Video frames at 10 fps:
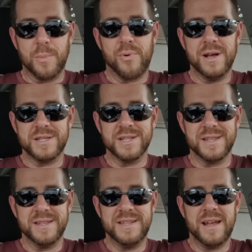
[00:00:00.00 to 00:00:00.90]
of presents
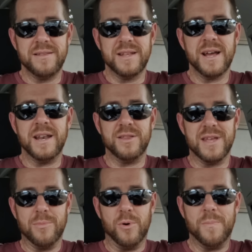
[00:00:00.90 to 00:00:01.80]
on the dining
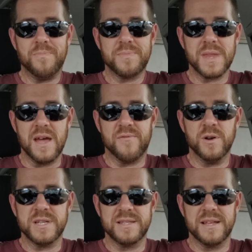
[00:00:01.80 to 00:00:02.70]
table. At
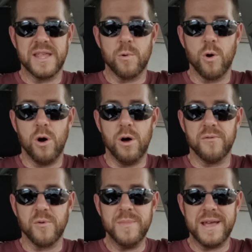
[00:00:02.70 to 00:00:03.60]
first, I thought they were
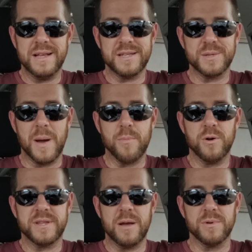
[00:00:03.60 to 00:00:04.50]
all for me since my
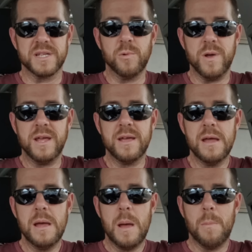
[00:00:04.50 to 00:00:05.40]
birthday wasn't a week.
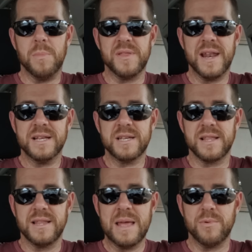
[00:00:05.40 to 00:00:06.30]
But then I saw
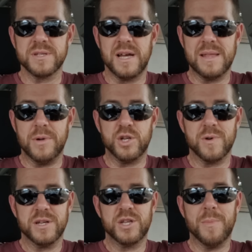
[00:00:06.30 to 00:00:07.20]
the labels on them
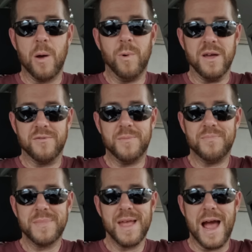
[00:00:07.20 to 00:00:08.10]
addressed to my wife.
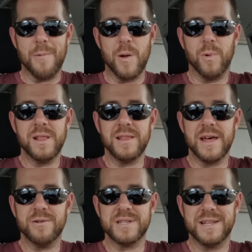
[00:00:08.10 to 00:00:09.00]
I read one of the
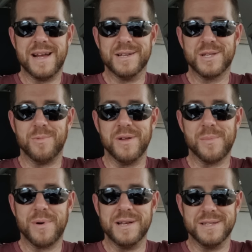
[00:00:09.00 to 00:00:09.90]
letters attached to one of
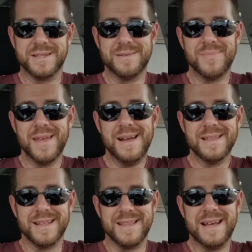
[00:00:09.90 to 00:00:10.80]
the presents.
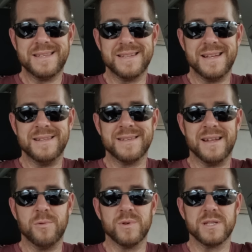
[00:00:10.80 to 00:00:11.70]
The last sentence
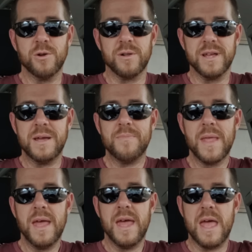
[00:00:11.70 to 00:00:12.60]
on it was literally,
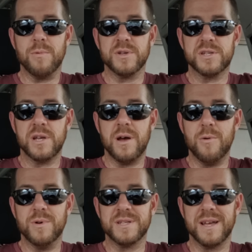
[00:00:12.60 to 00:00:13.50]
it
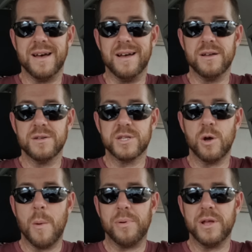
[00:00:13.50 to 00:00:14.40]
was
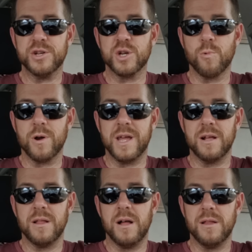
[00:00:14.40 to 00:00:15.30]
a pleasure working
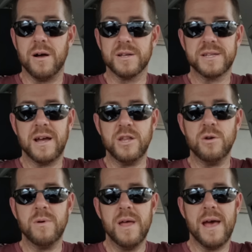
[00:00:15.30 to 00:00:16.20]
alongside
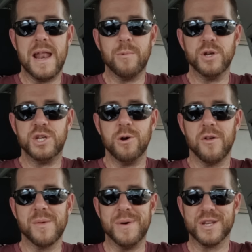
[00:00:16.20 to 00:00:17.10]
you, and I wish you
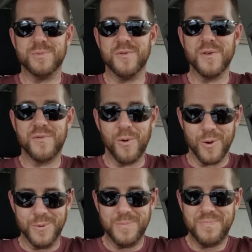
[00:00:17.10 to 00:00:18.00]
all the best moving
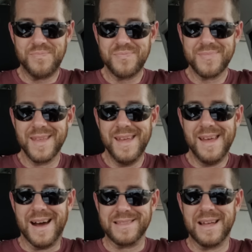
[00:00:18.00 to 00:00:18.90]
forward.
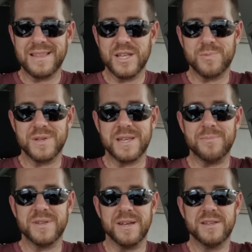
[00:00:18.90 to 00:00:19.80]
I thought this was
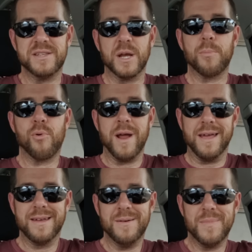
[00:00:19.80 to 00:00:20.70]
some sick
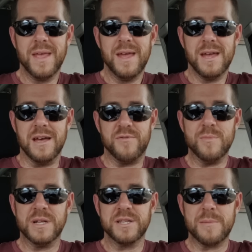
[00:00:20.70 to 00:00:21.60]
prank. A few
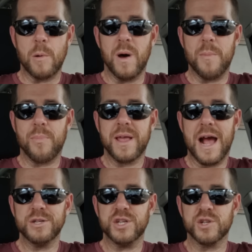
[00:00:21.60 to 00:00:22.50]
minutes later, my wife
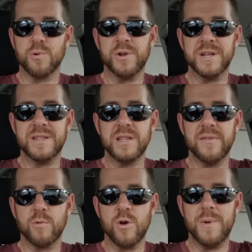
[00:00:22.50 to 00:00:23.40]
casually strolled into the
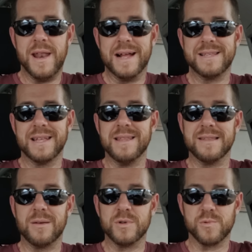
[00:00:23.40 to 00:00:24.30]
living room and acted like
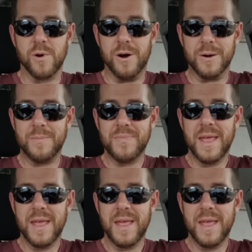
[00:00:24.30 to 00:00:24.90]
nothing was wrong.